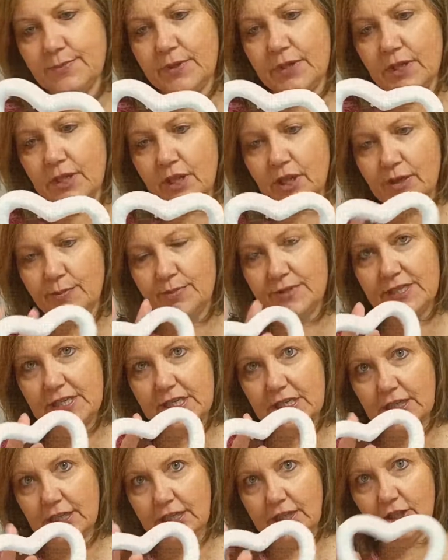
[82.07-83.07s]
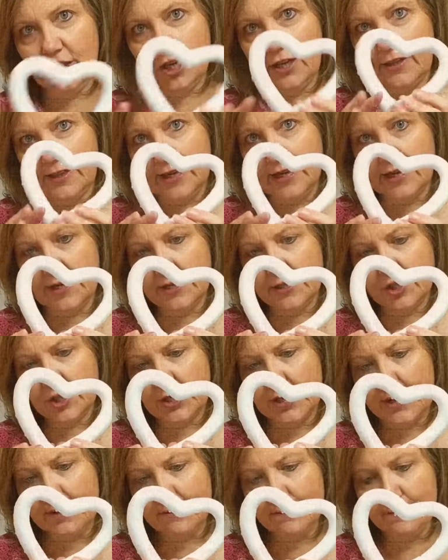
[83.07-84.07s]
but I particularly like the heart
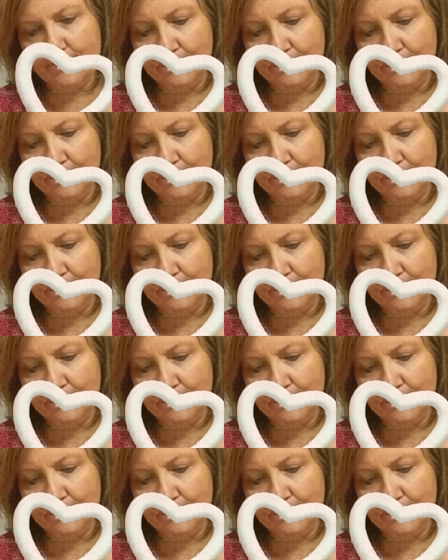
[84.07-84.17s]
shape.